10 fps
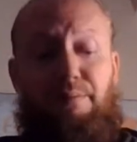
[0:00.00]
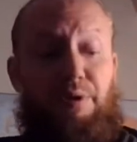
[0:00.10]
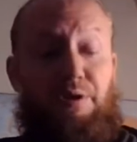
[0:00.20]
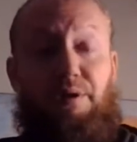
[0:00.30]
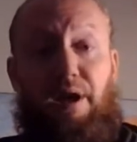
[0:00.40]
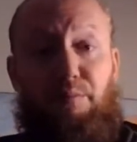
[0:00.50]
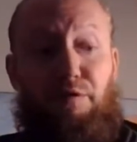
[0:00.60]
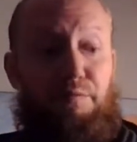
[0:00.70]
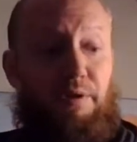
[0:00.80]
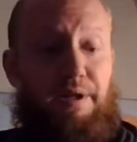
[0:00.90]
But you can
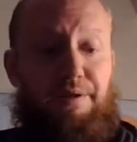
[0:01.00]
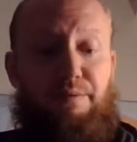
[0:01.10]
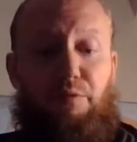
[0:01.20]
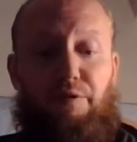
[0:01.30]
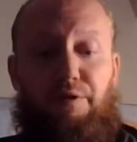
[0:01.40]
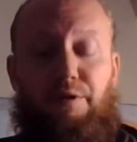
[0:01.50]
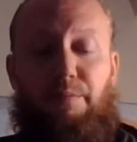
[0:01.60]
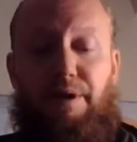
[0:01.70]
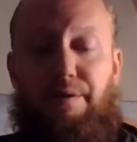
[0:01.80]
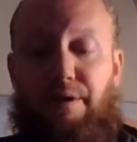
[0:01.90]
move plants more than you
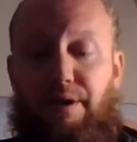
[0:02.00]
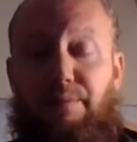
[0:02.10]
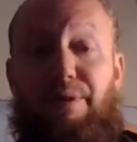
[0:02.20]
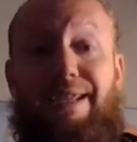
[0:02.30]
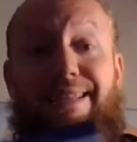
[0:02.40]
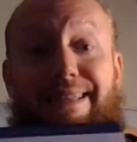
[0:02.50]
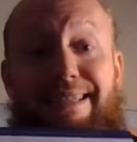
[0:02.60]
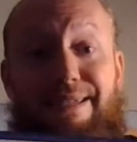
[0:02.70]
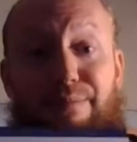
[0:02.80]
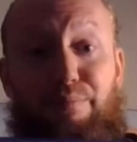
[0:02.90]
might think. But in
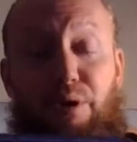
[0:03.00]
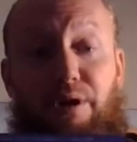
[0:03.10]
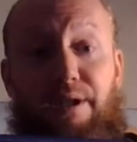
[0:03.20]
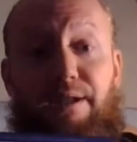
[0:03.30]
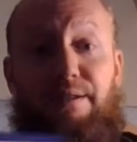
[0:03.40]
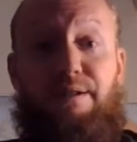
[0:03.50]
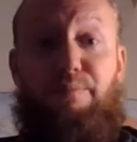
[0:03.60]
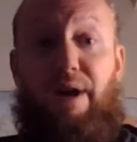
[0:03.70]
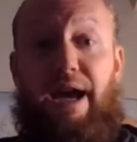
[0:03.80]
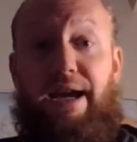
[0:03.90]
this book, in the
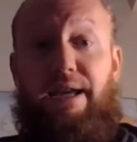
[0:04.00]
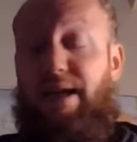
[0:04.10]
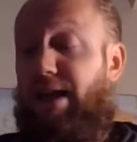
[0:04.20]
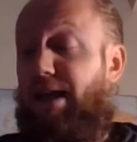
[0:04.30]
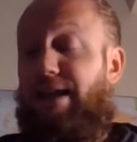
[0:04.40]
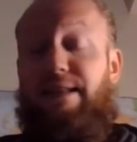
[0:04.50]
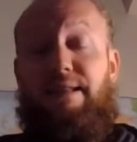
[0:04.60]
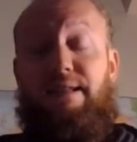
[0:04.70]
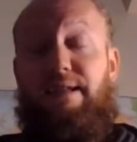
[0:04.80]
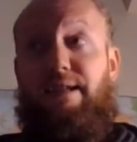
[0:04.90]
back,
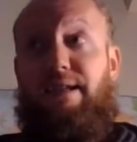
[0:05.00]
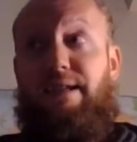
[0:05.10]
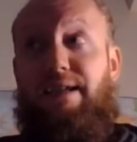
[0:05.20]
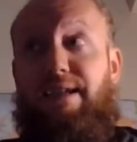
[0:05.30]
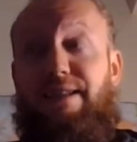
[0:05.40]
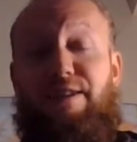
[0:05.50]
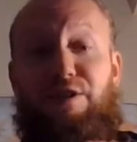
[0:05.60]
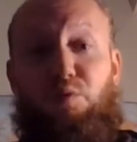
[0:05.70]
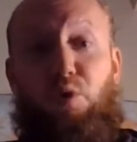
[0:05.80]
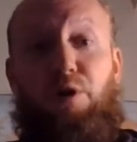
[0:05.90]

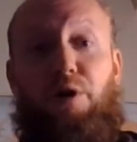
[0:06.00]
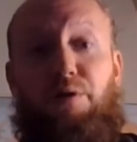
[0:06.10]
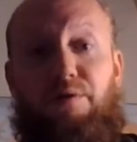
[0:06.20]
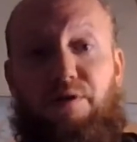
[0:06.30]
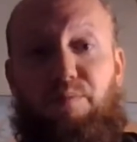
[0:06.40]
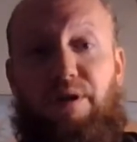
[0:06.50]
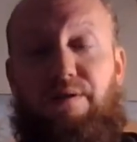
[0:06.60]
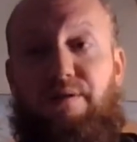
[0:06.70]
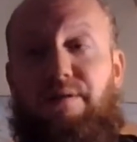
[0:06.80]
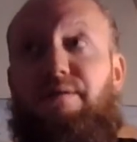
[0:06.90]
this 100
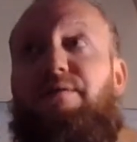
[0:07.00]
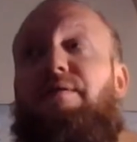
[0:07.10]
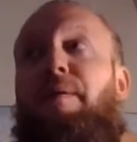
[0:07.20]
species,